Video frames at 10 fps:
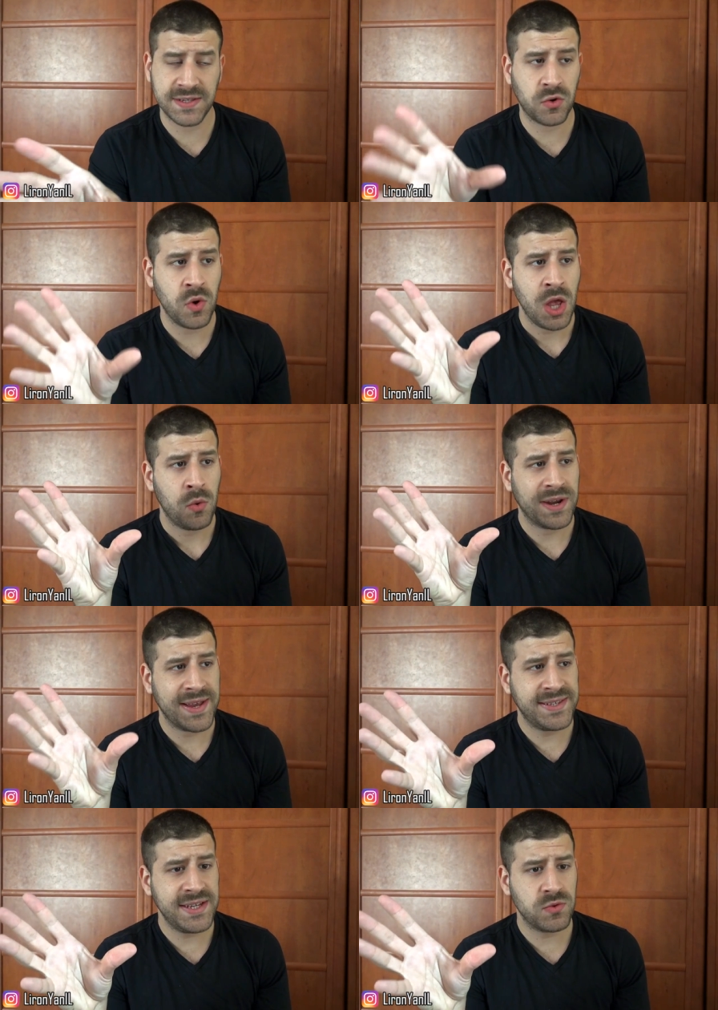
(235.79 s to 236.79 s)
So what I
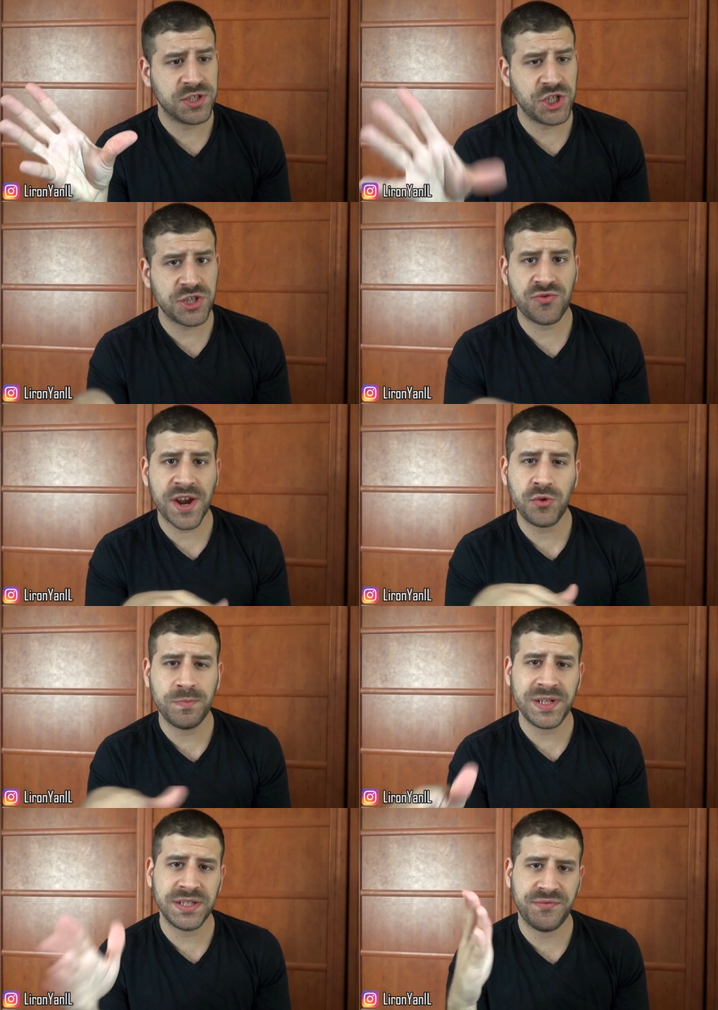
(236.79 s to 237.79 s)
did was just try to
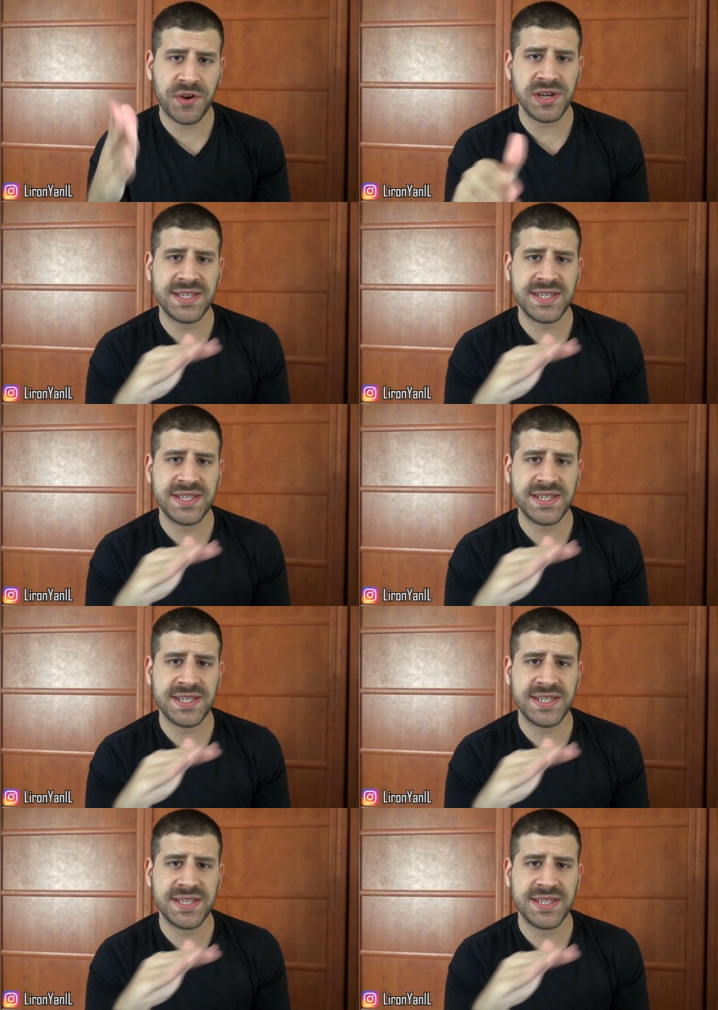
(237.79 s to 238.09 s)
build a very